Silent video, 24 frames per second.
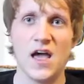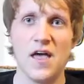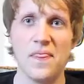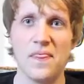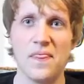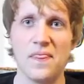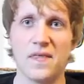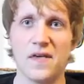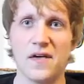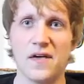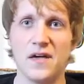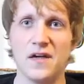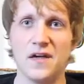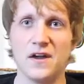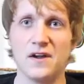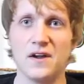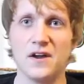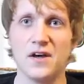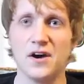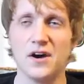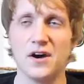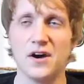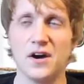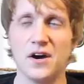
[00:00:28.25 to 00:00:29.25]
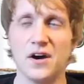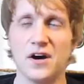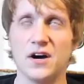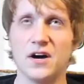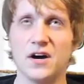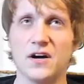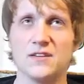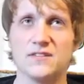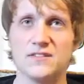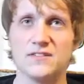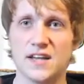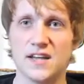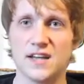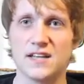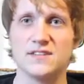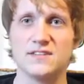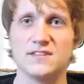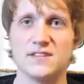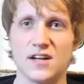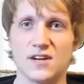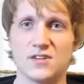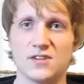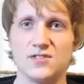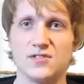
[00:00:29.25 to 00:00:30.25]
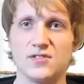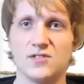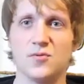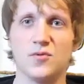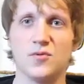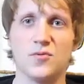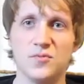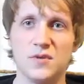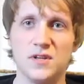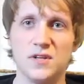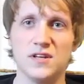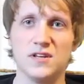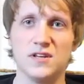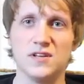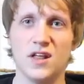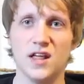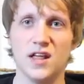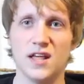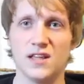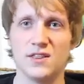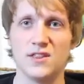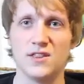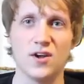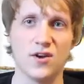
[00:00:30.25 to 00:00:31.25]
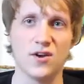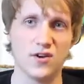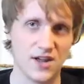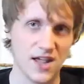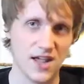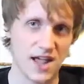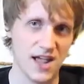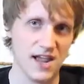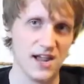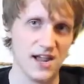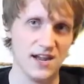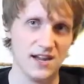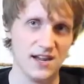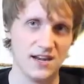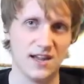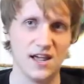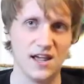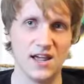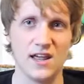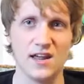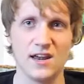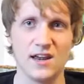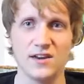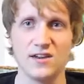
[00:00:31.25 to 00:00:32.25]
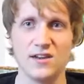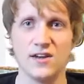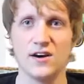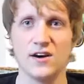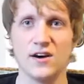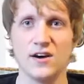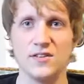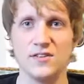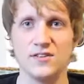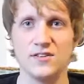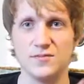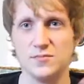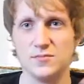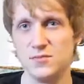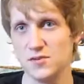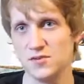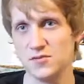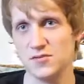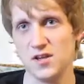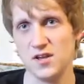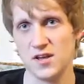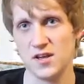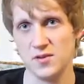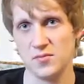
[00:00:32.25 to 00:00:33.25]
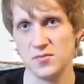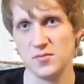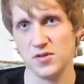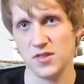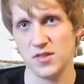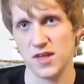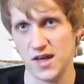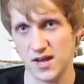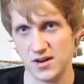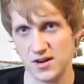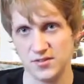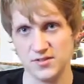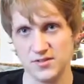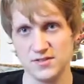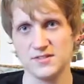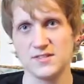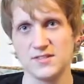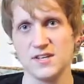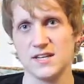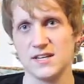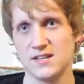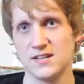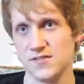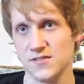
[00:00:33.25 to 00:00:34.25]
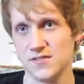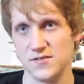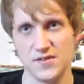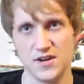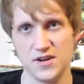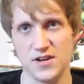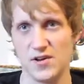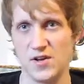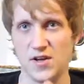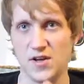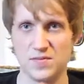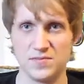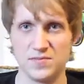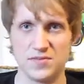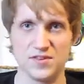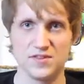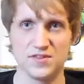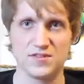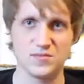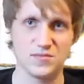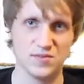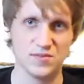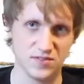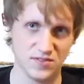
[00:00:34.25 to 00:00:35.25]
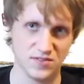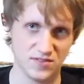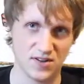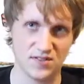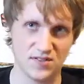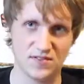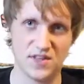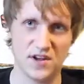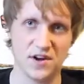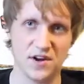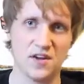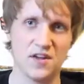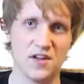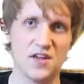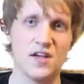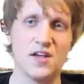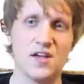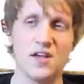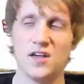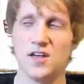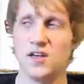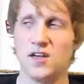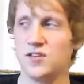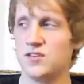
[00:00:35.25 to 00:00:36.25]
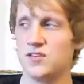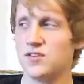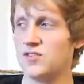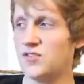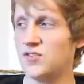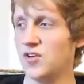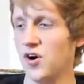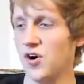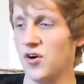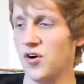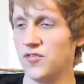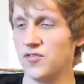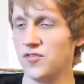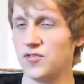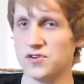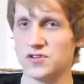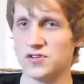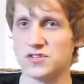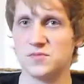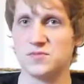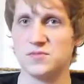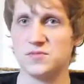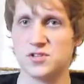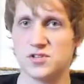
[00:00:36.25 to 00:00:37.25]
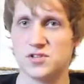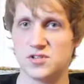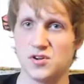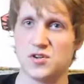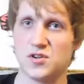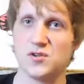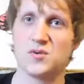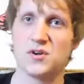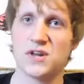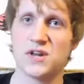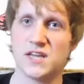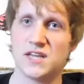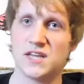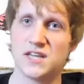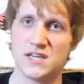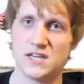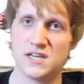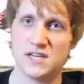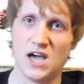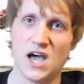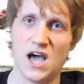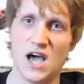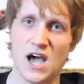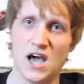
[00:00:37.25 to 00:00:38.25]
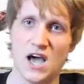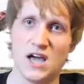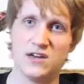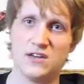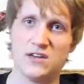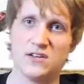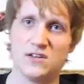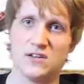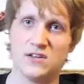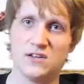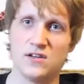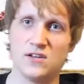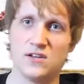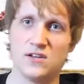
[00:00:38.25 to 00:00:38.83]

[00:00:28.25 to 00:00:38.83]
And then second section will be like the arcade and this museum where they had all these like different video game systems and stuff there. So first I'm going to show you what I got,